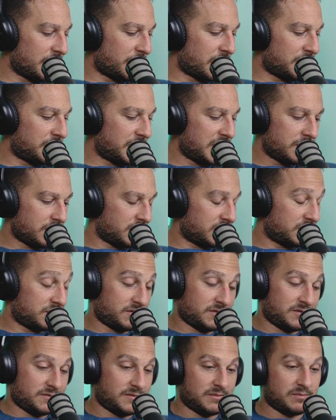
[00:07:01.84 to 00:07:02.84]
it by the people. Oh,
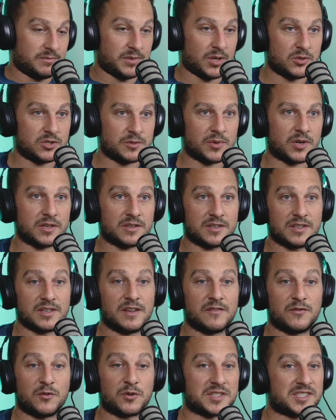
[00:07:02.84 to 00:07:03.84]
blows your mind. If
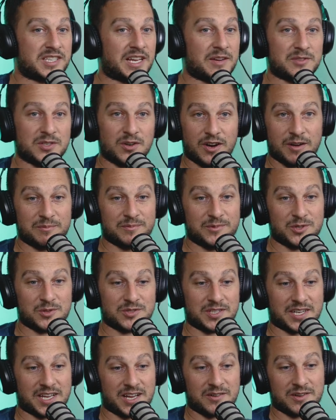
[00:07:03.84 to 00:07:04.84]
you want to save time, use
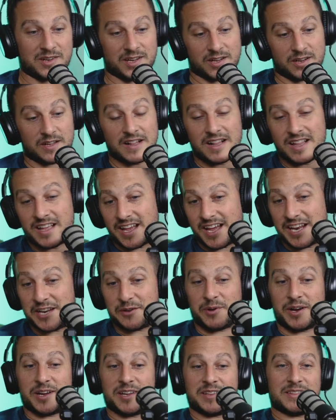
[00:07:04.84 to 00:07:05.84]
the calculator.
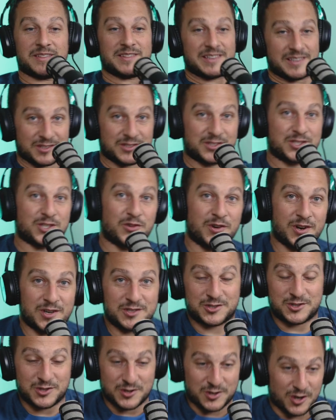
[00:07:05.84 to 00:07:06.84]
Anyway, sorry, I
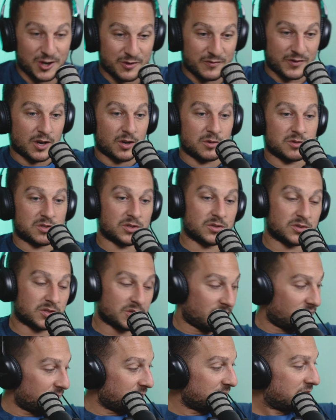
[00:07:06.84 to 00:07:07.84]
just took over loads of your
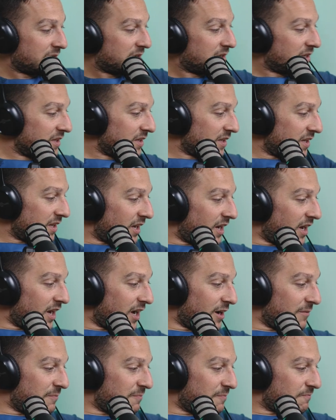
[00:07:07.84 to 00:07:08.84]
time.
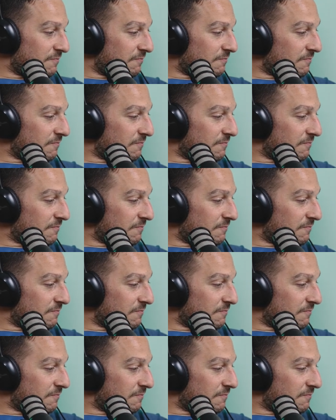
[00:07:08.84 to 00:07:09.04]
But